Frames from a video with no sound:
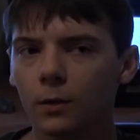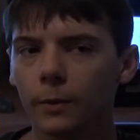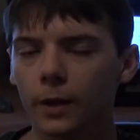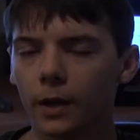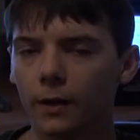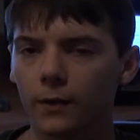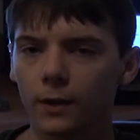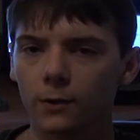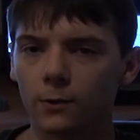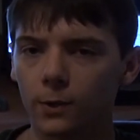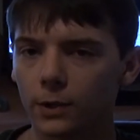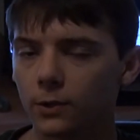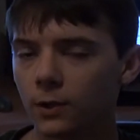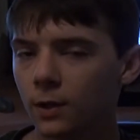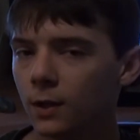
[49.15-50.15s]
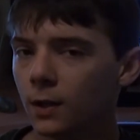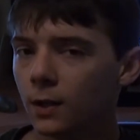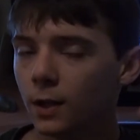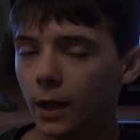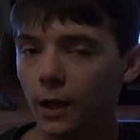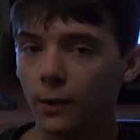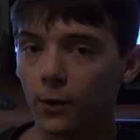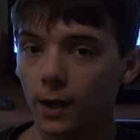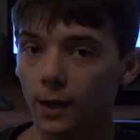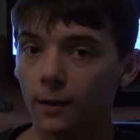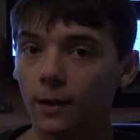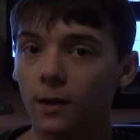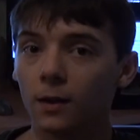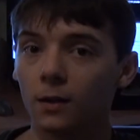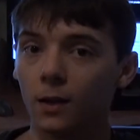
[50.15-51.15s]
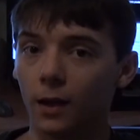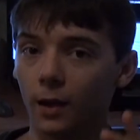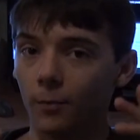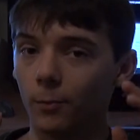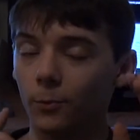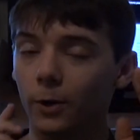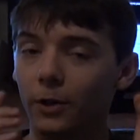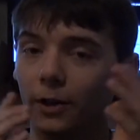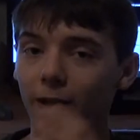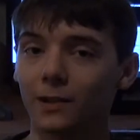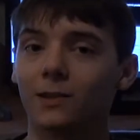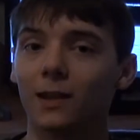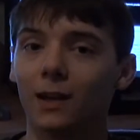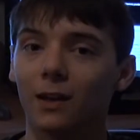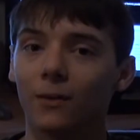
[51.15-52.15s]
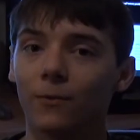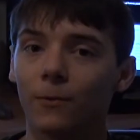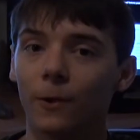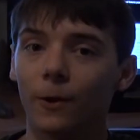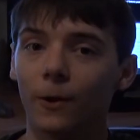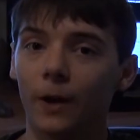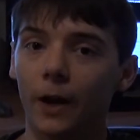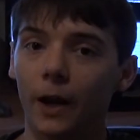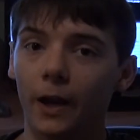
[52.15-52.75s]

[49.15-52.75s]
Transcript: Might have that switched. Anyway, I'm really excited for